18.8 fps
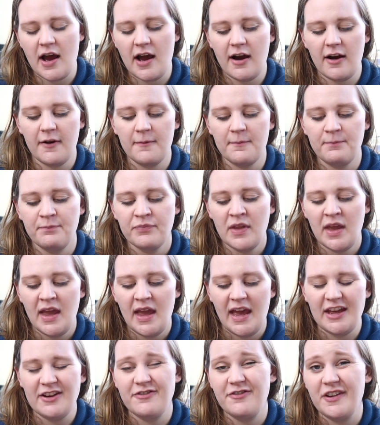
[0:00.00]
and
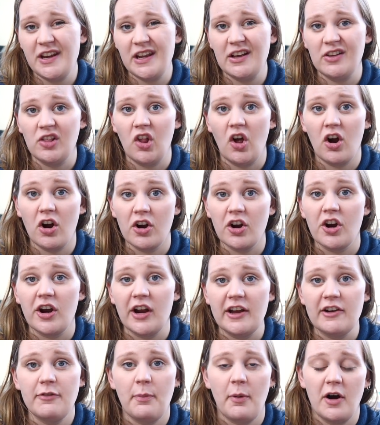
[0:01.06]
fitting longer
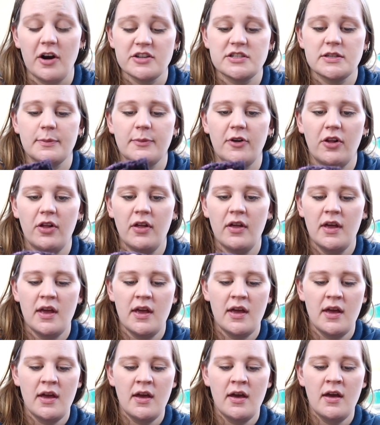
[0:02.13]
if possible.
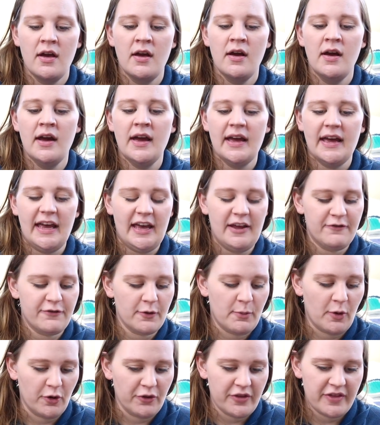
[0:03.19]
And
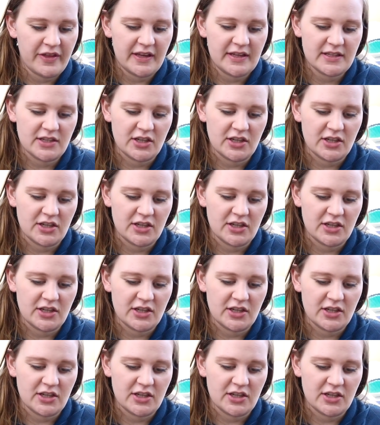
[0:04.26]
for both of these